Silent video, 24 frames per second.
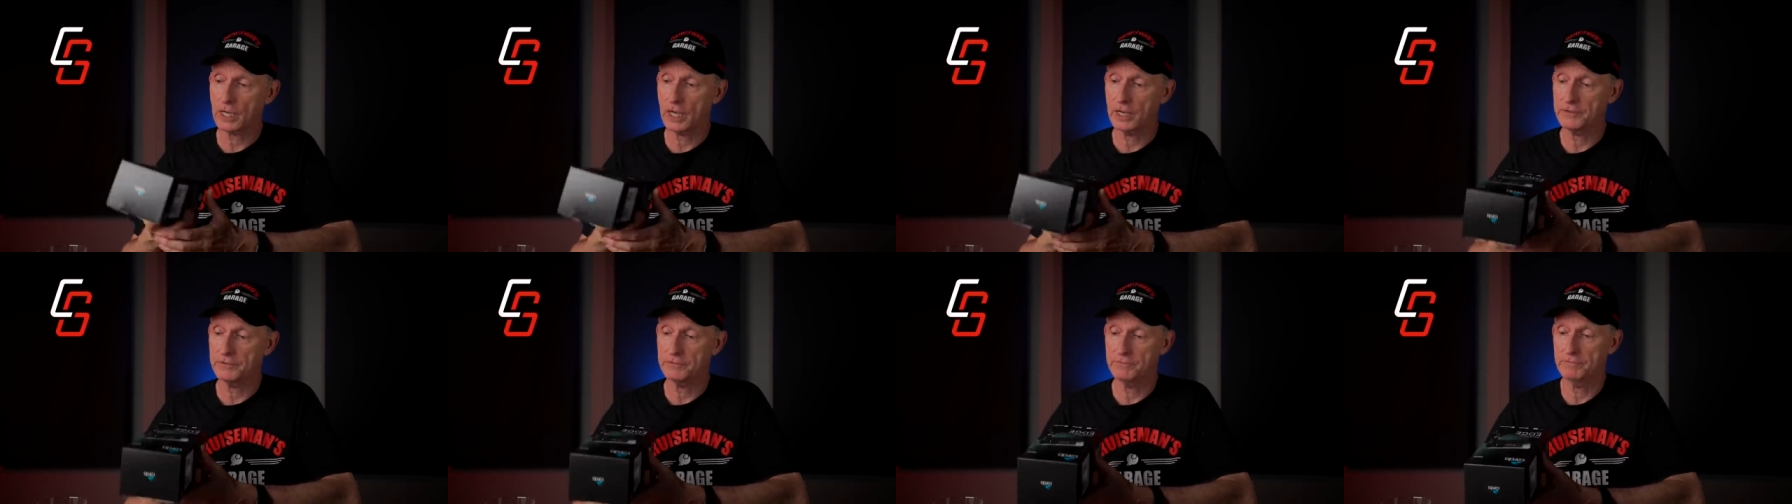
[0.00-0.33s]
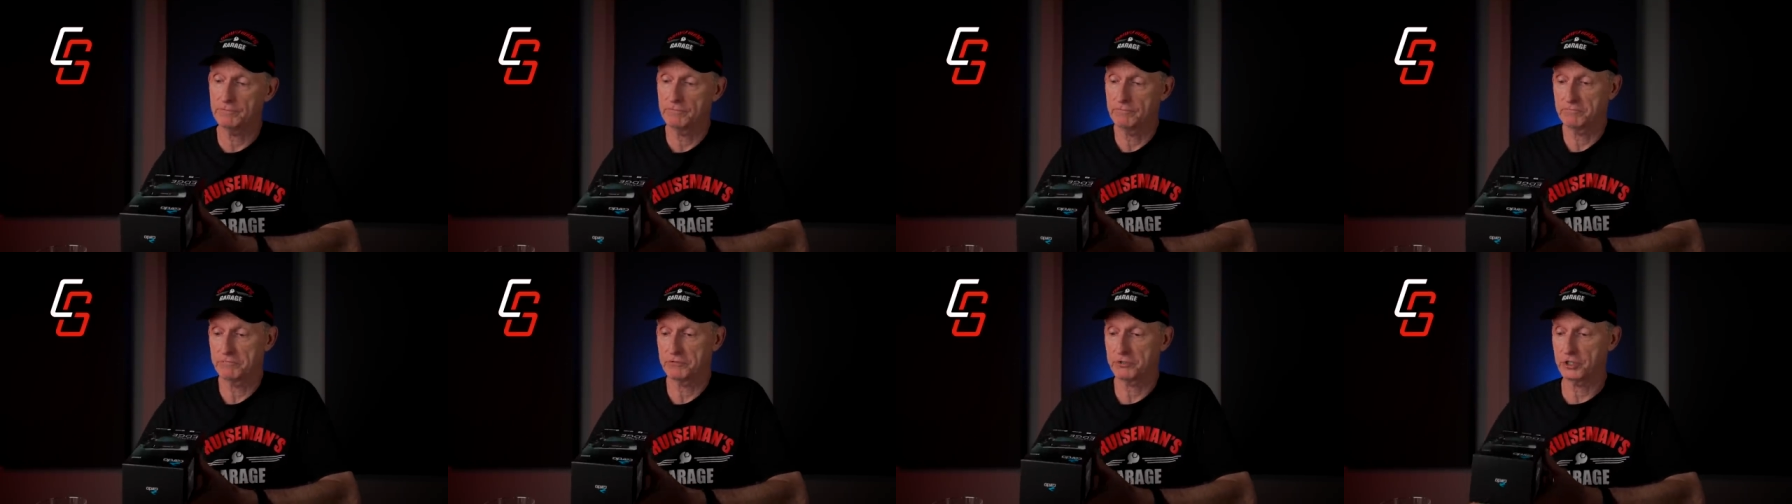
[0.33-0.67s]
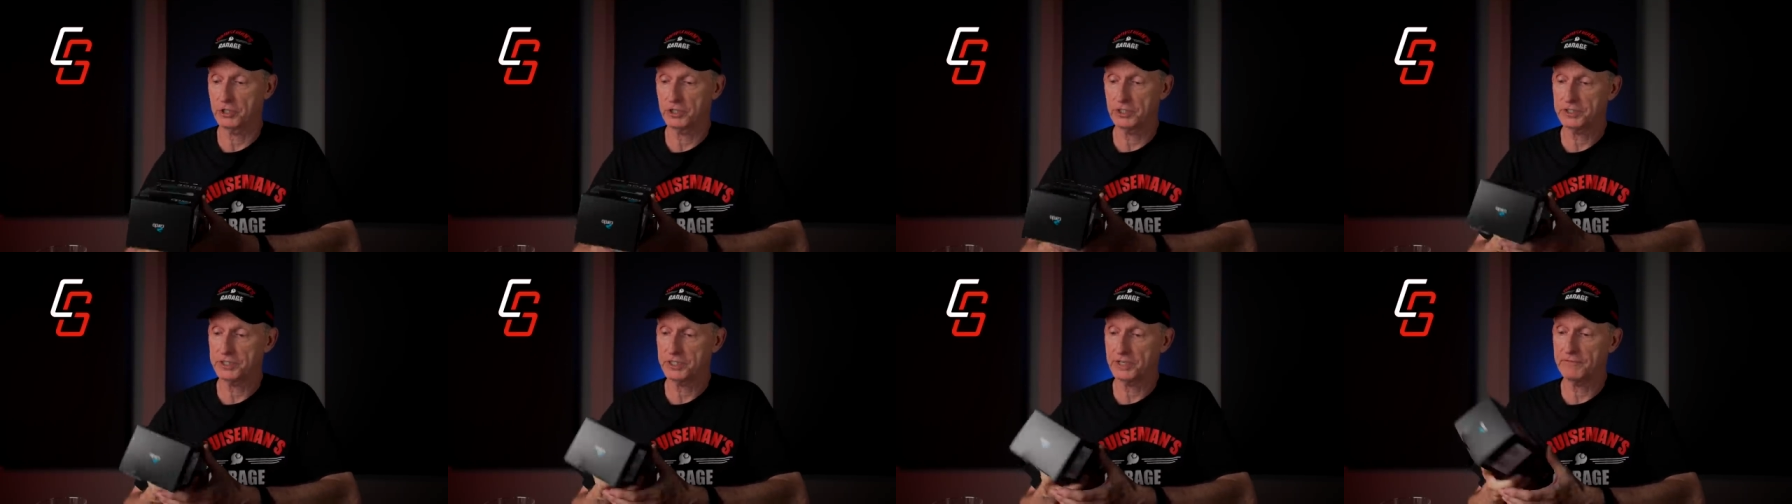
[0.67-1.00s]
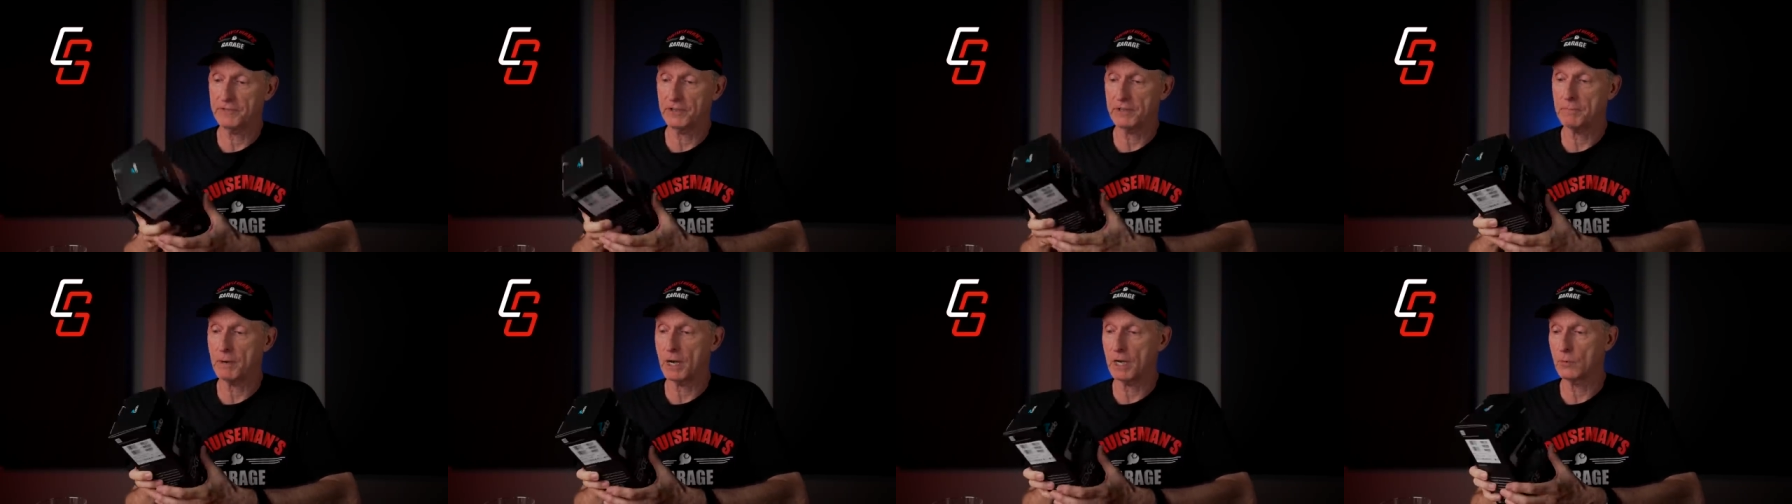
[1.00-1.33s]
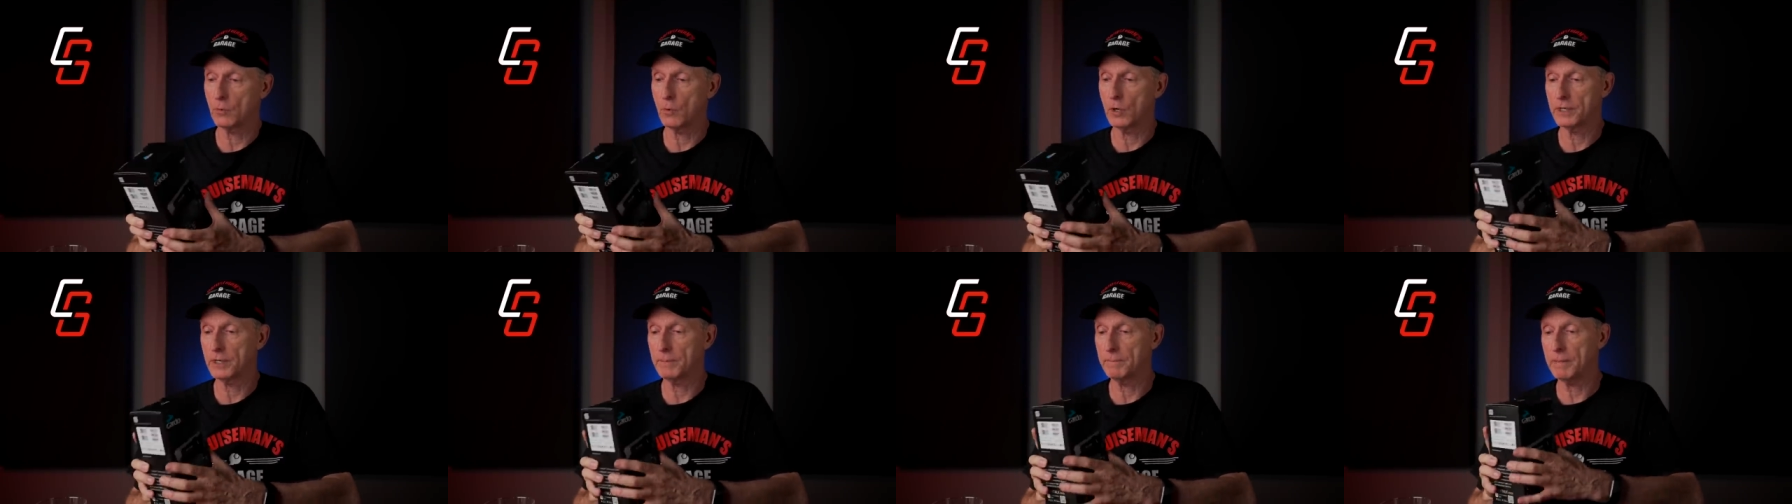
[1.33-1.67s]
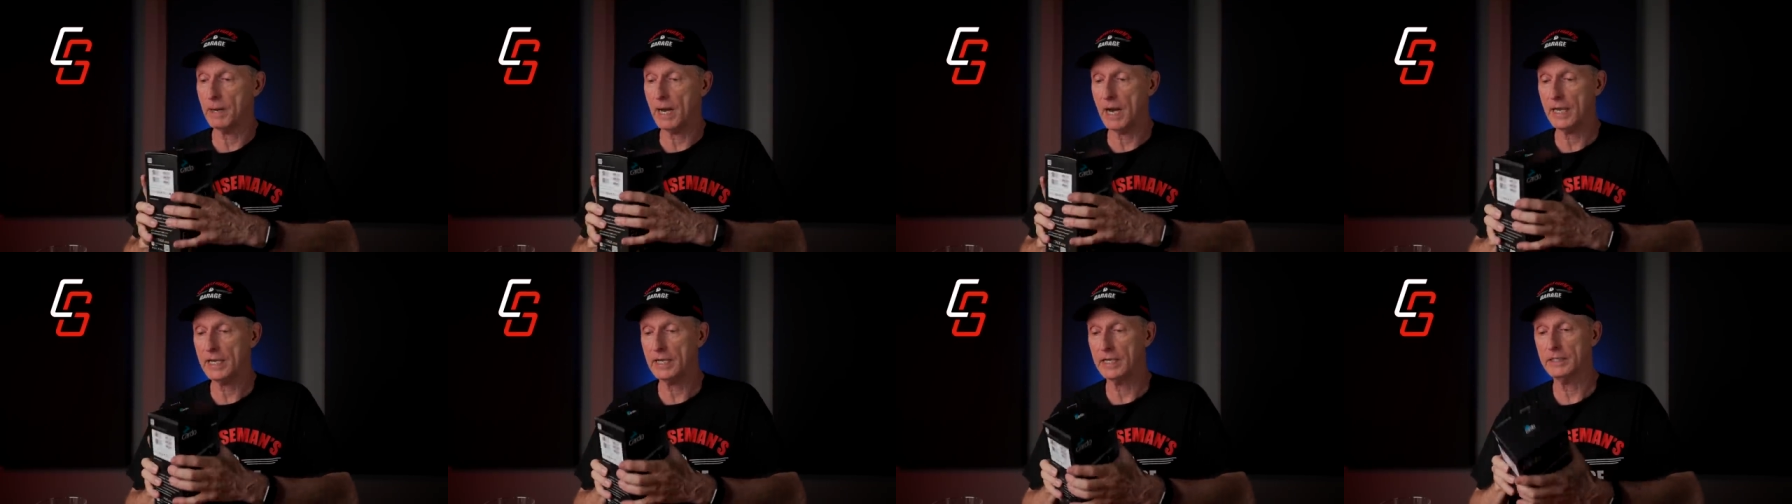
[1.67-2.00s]
I was going to see if anybody wanted to
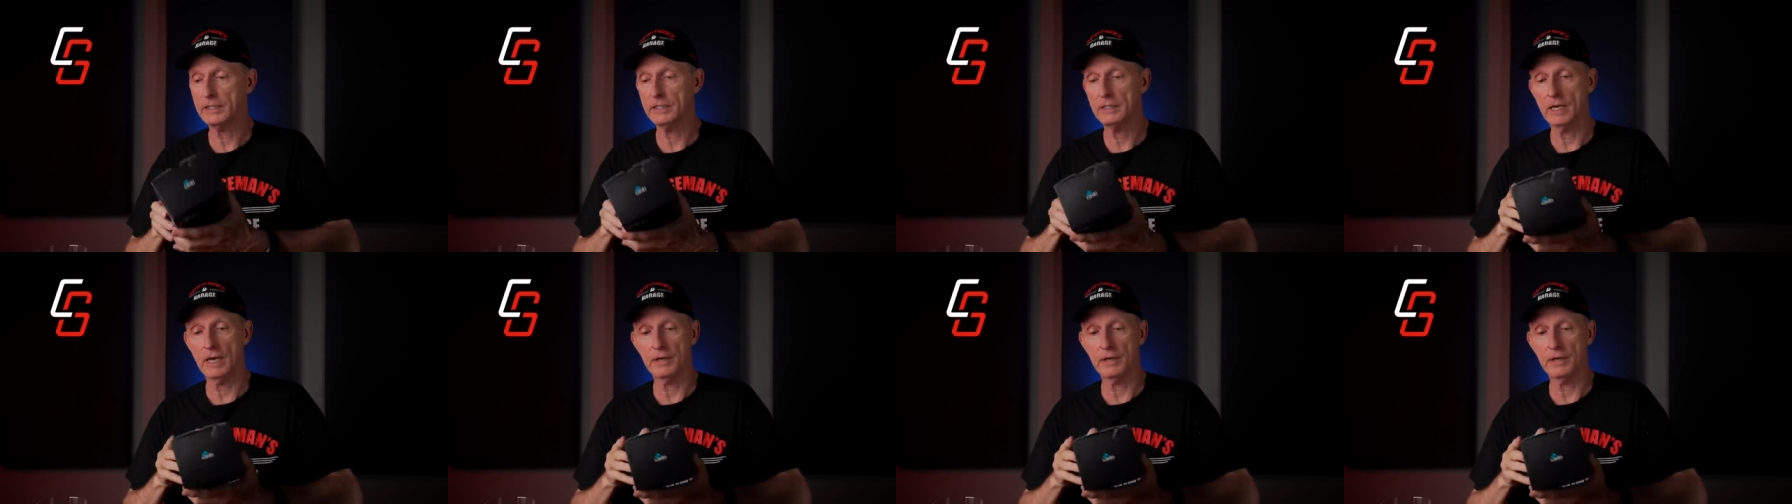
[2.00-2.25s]
buy it.